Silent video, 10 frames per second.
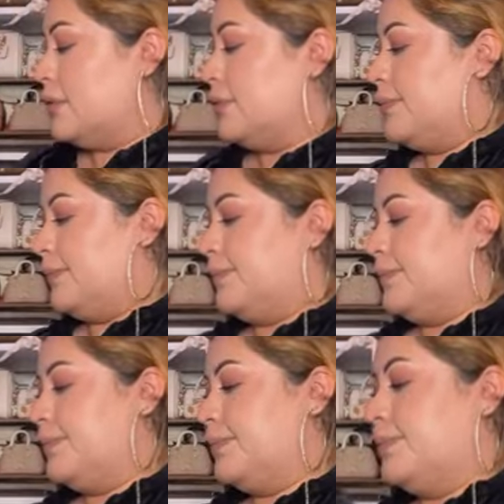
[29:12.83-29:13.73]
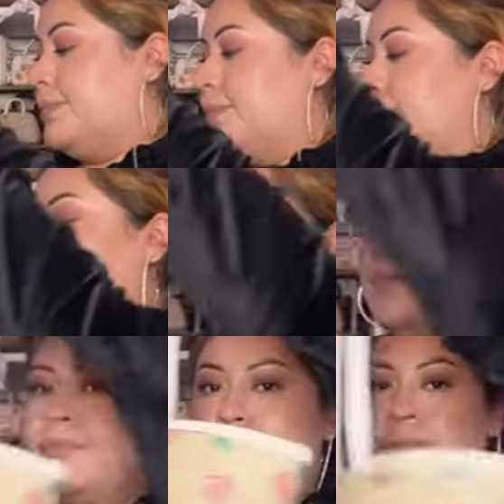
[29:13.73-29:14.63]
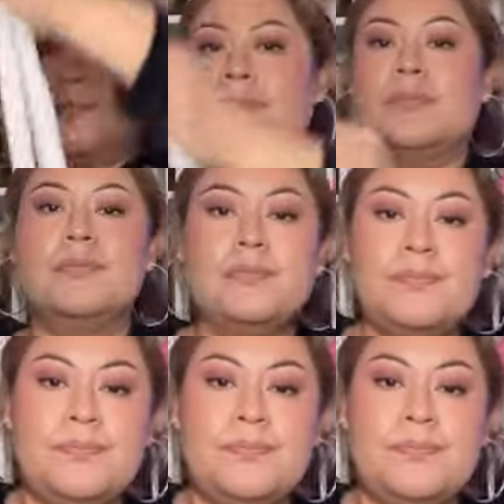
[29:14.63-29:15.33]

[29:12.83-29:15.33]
Nothing is said.